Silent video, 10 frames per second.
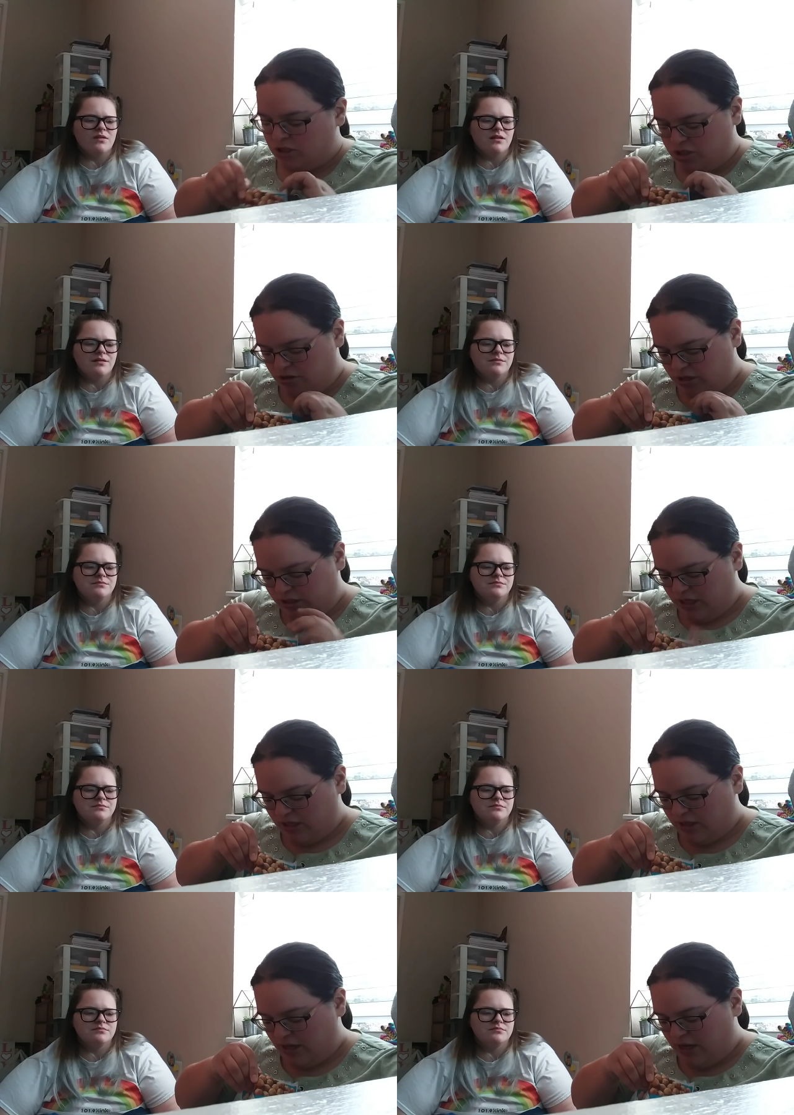Speaker 1: because she already
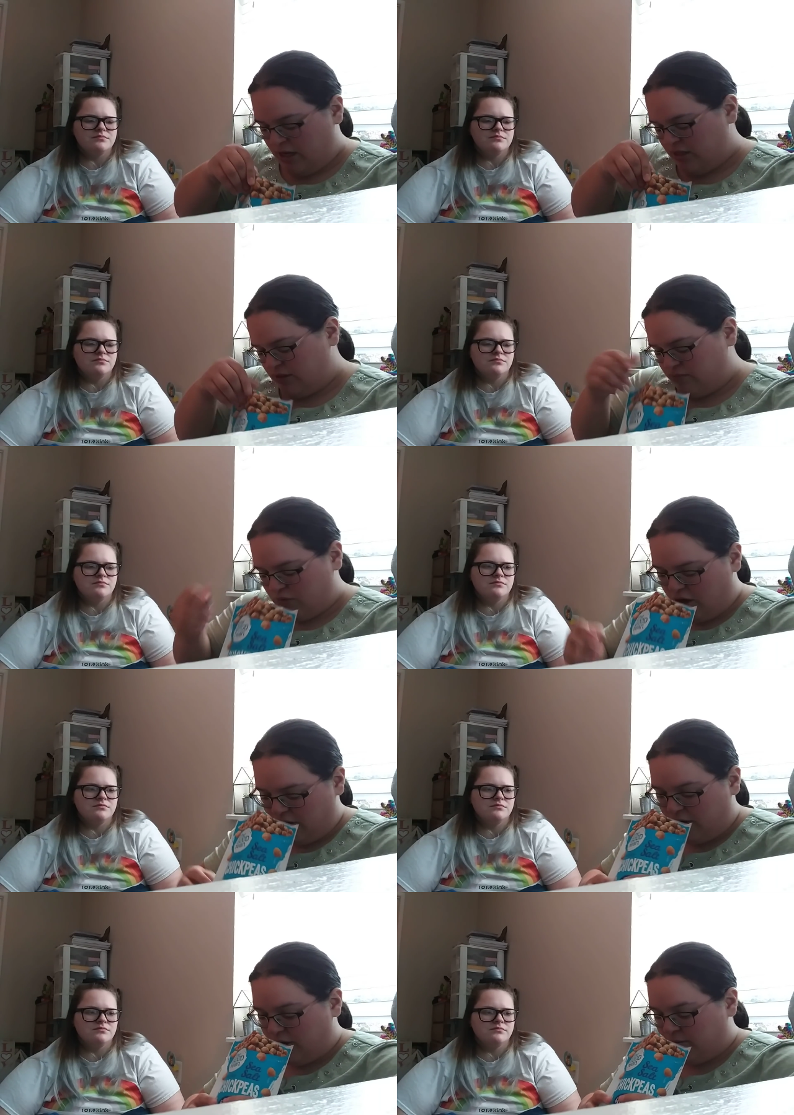said that they
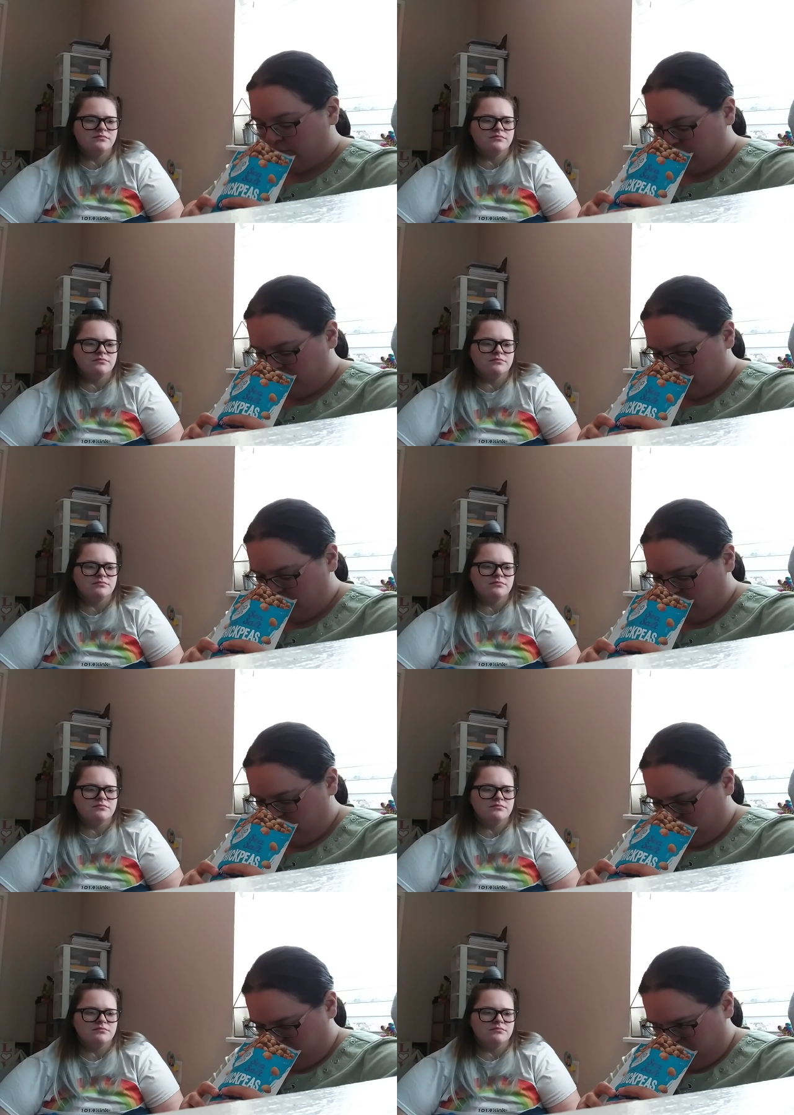are good.
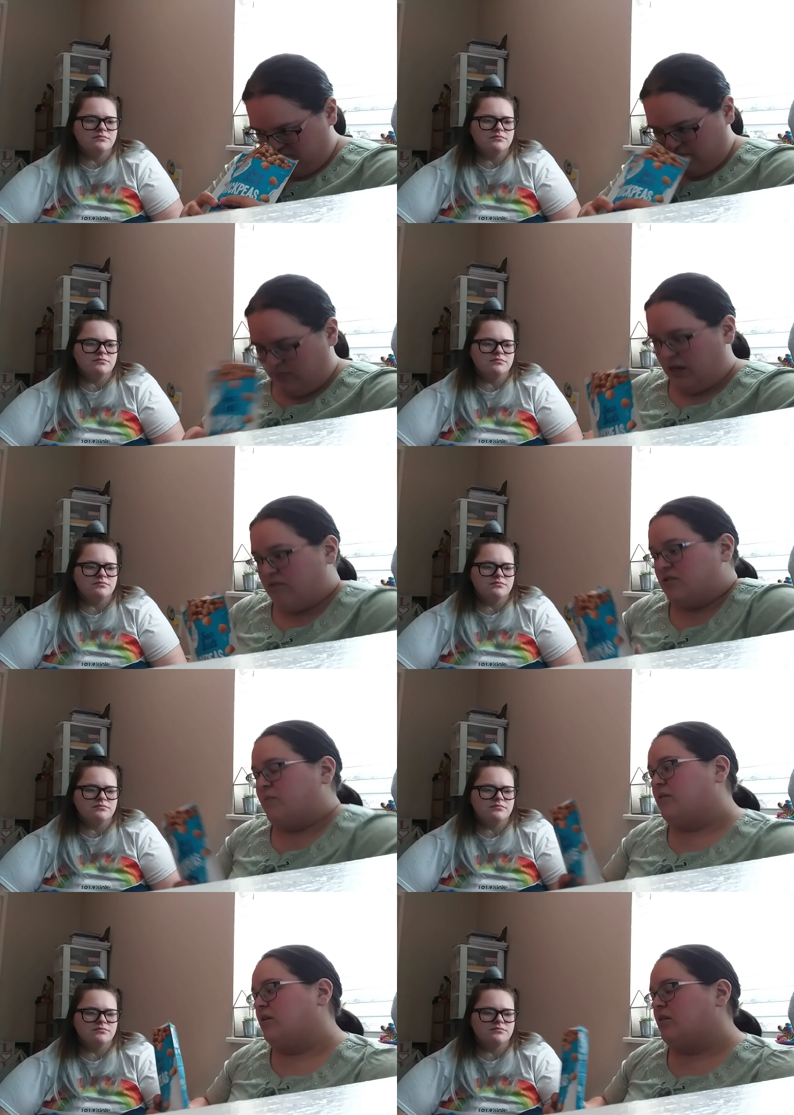I don't
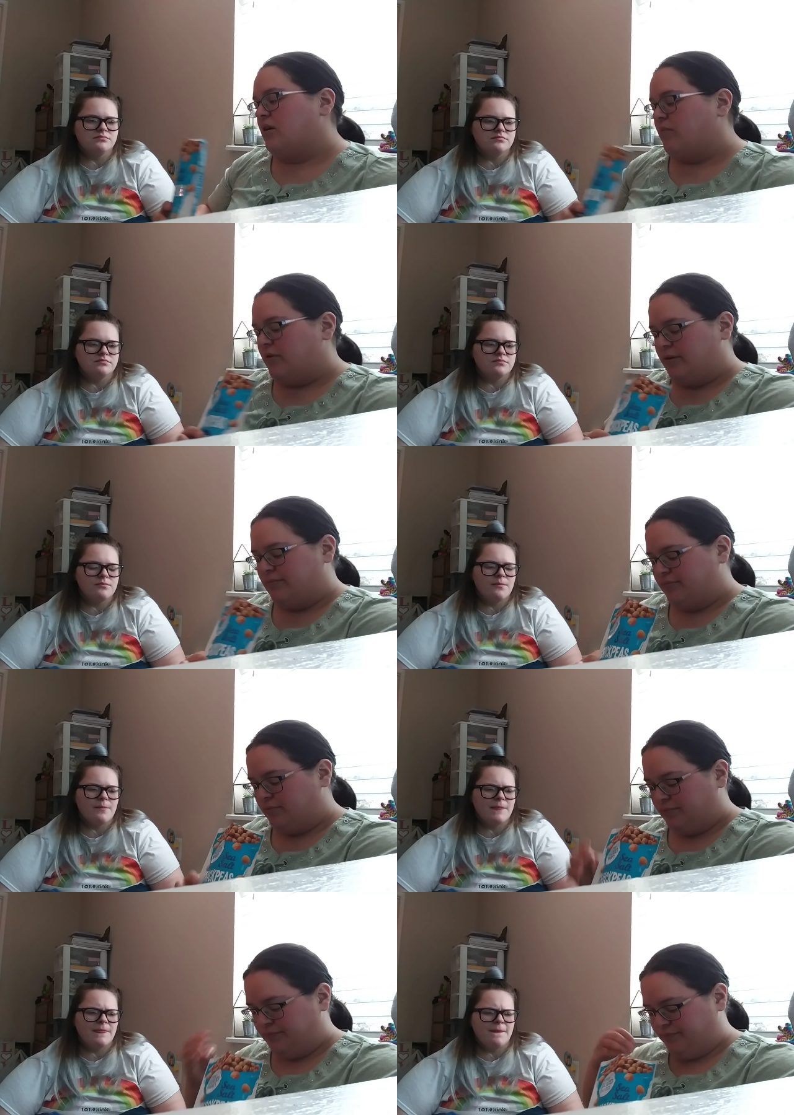smell anything, but...
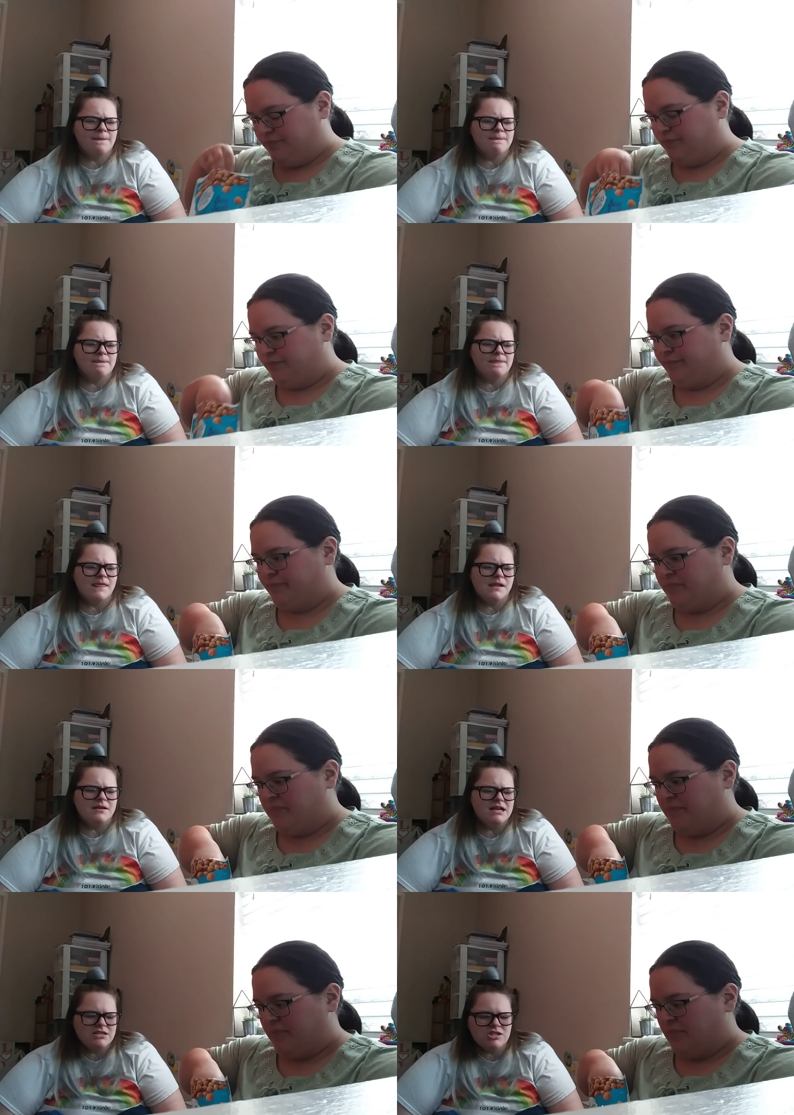
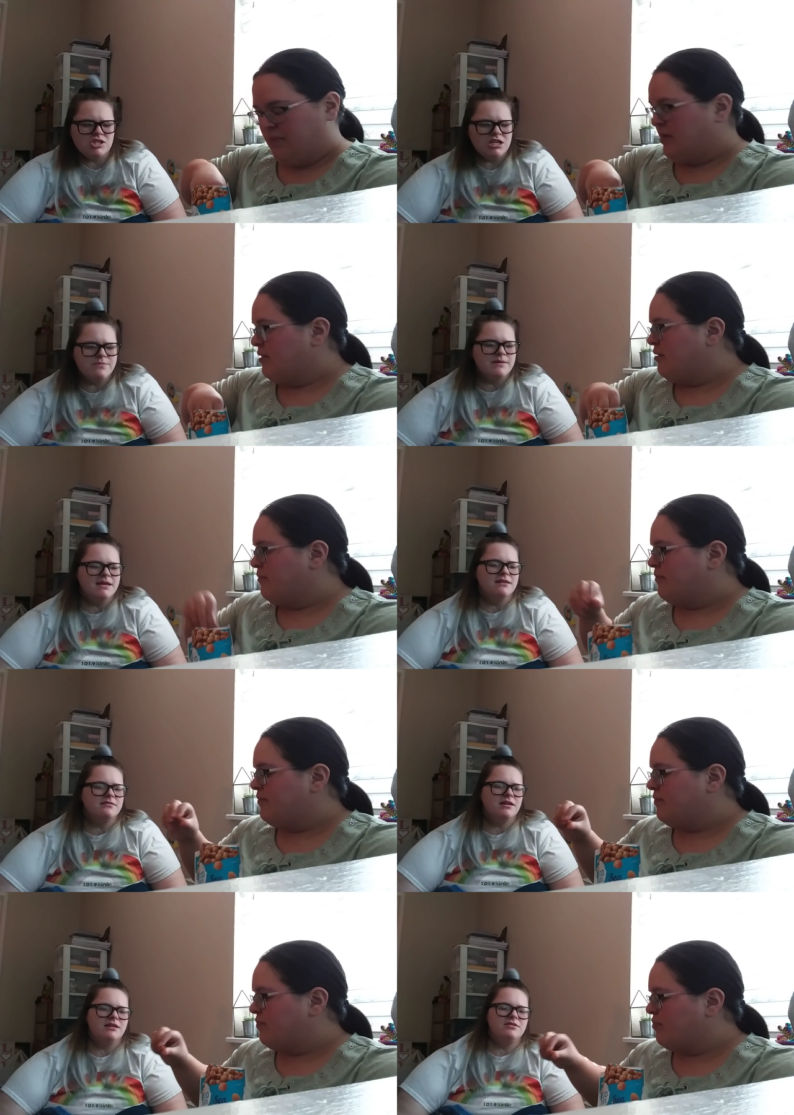
Speaker 2: It's a
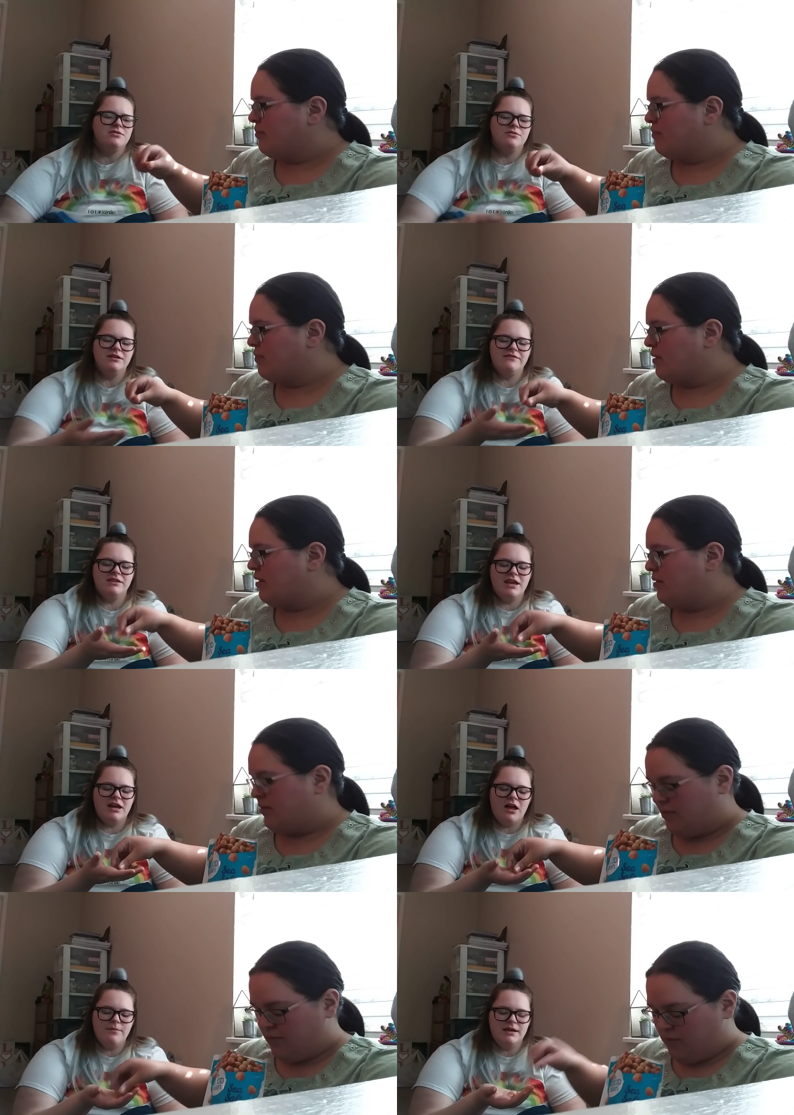chickpea. I know you don't even
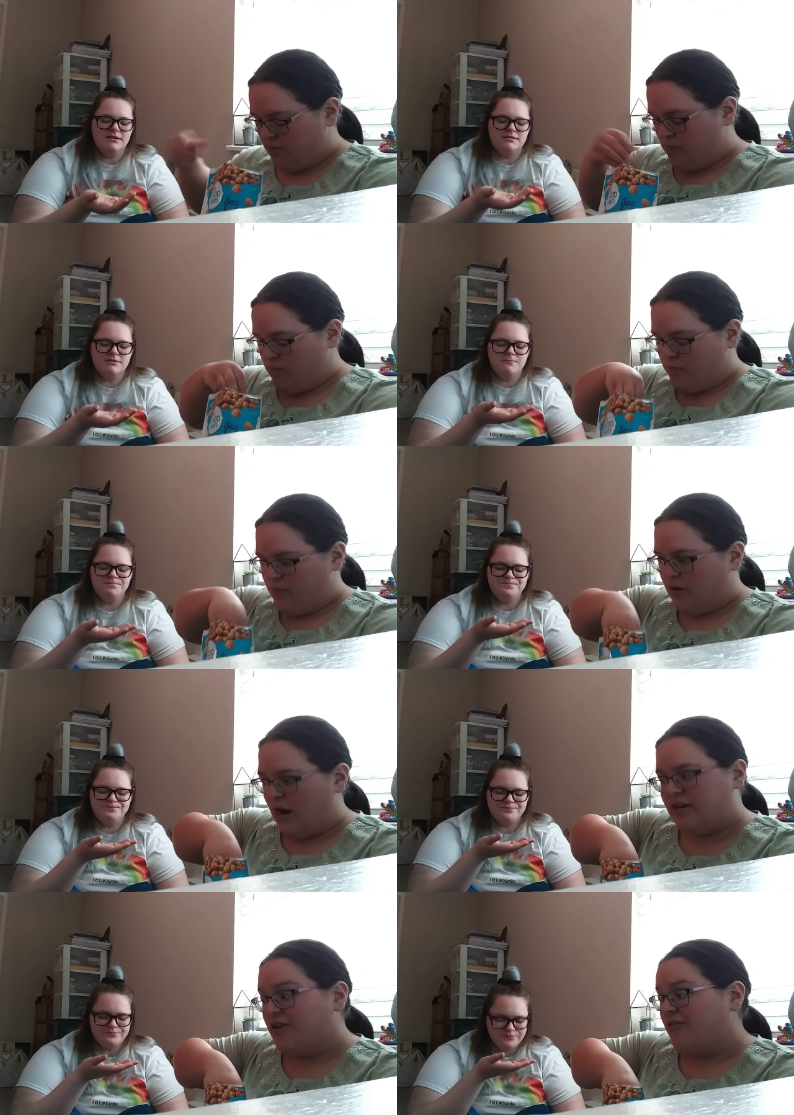like hummus.
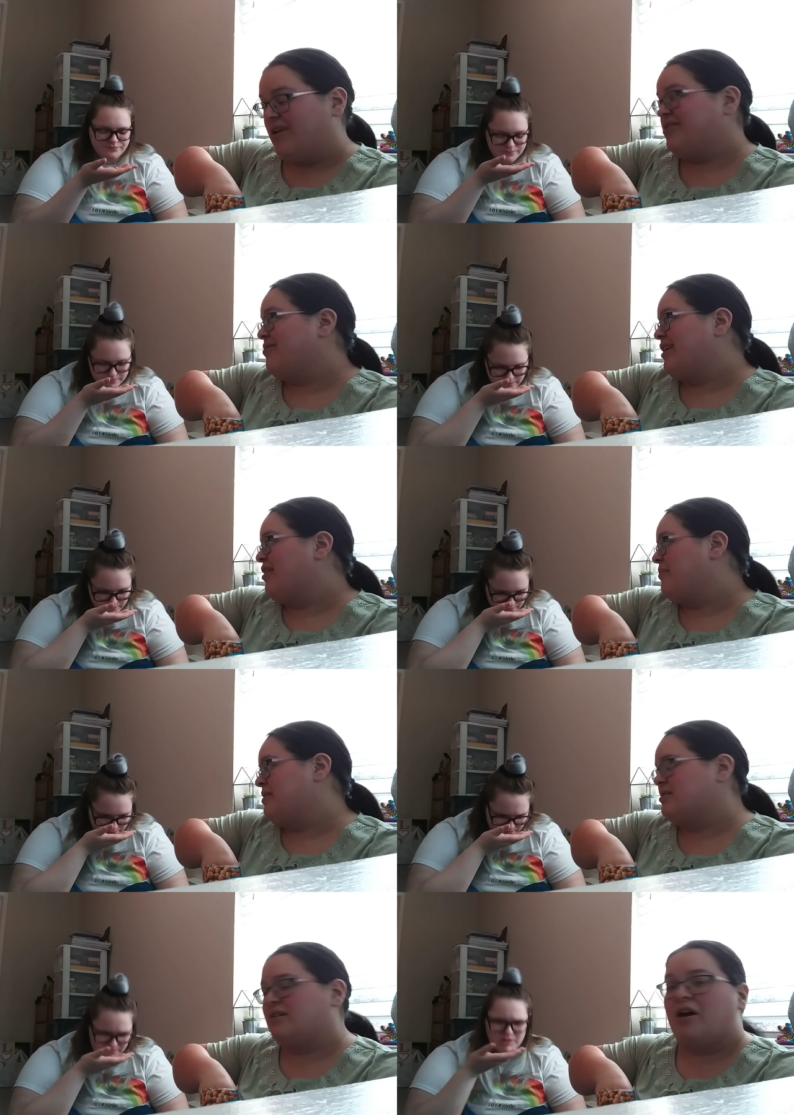
Speaker 1: I don't. I don't like
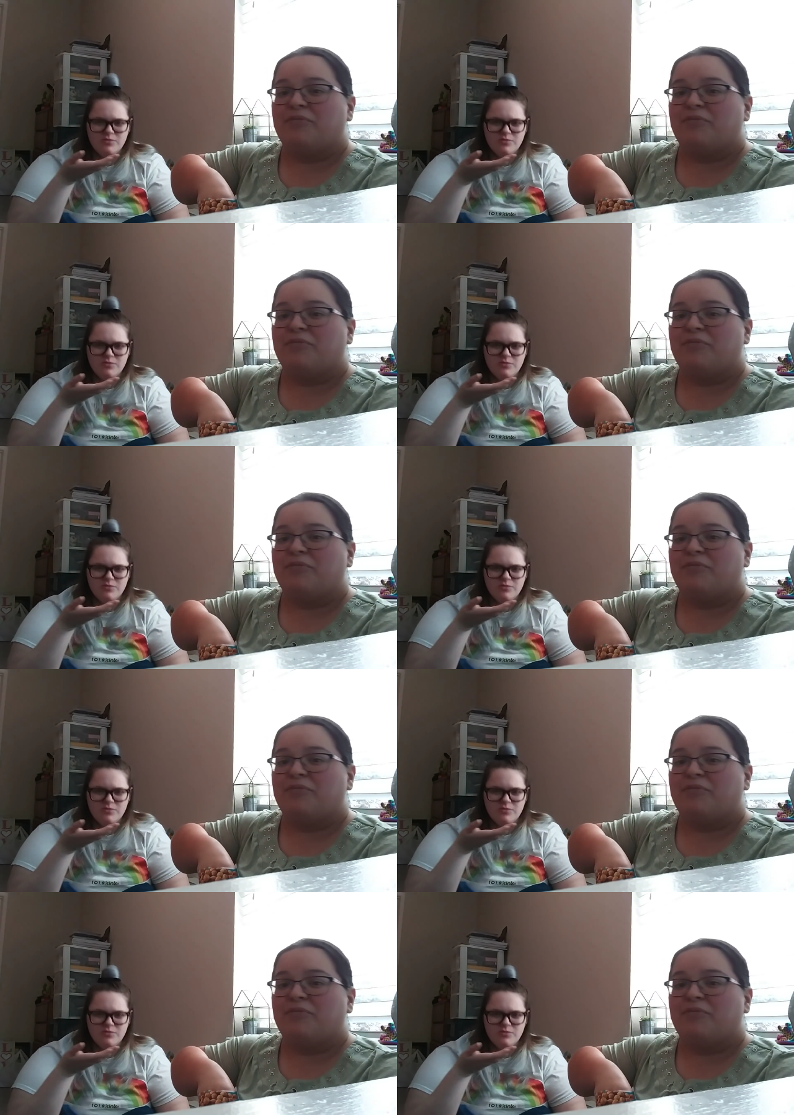hummus.